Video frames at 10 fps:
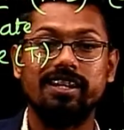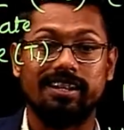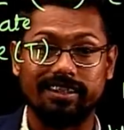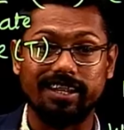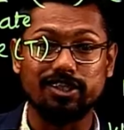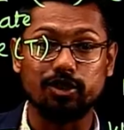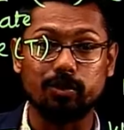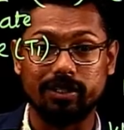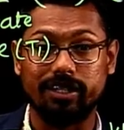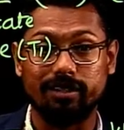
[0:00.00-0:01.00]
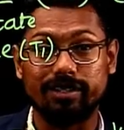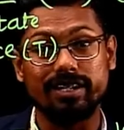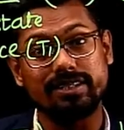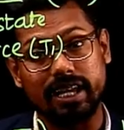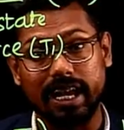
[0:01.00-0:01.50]
This over here
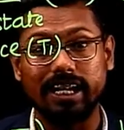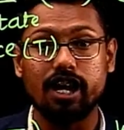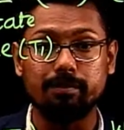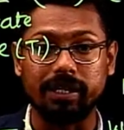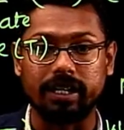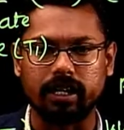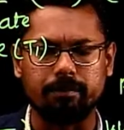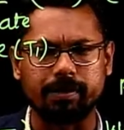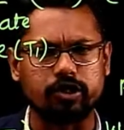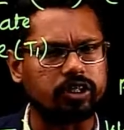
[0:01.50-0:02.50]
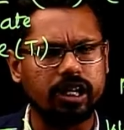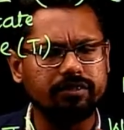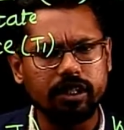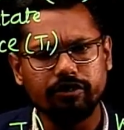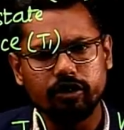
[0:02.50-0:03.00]
is adiabatic compression. And
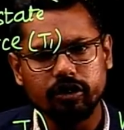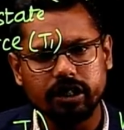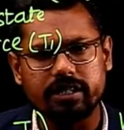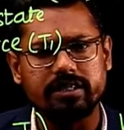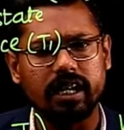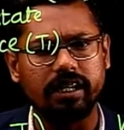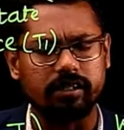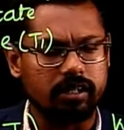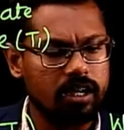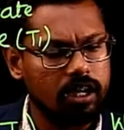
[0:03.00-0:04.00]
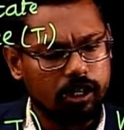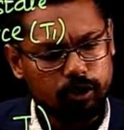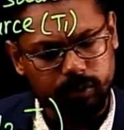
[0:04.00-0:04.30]
if you decide to